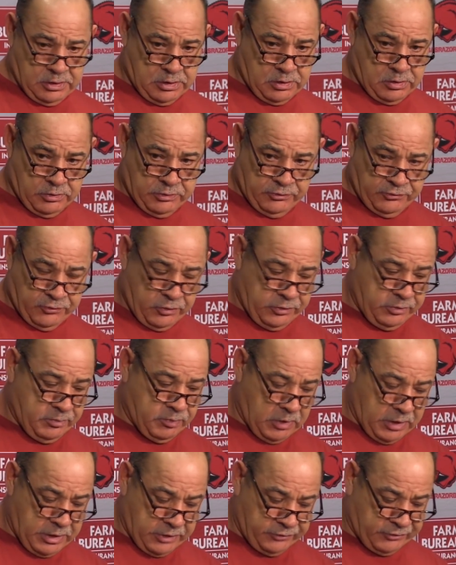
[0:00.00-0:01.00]
Enjoyed the
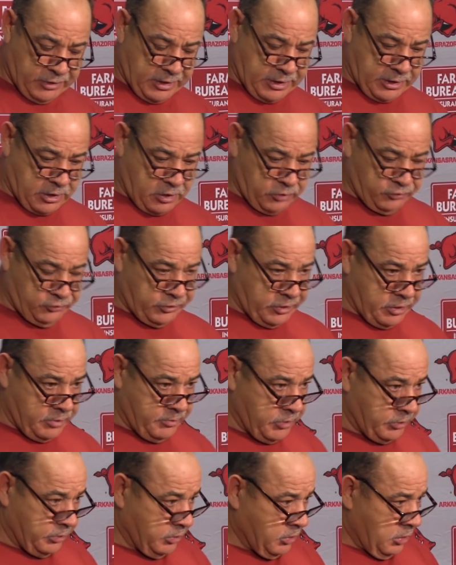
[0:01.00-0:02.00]
players that I coached there.
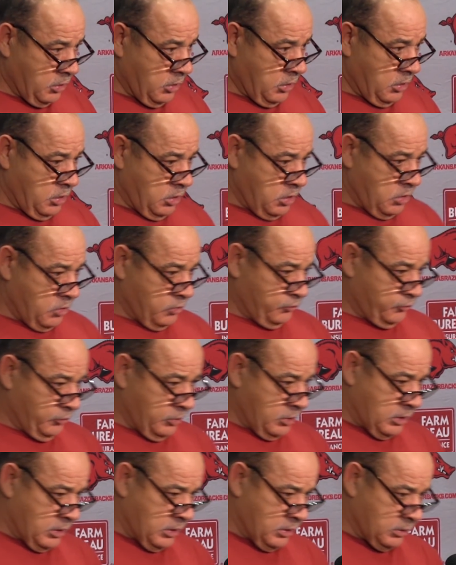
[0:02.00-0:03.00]
But what
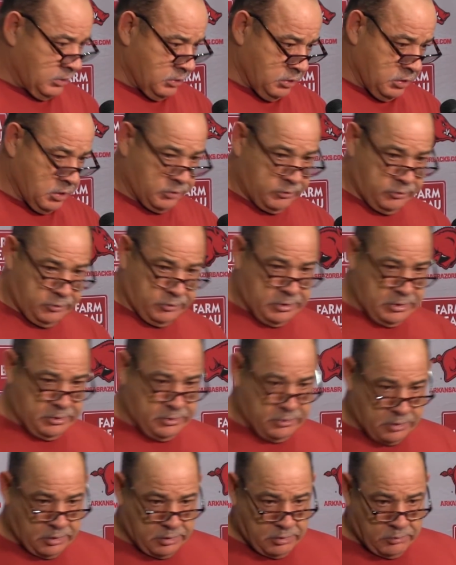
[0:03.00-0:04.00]

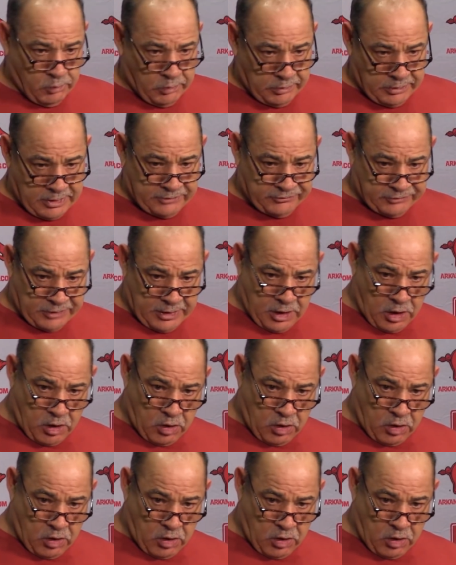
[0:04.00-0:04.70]
do they say?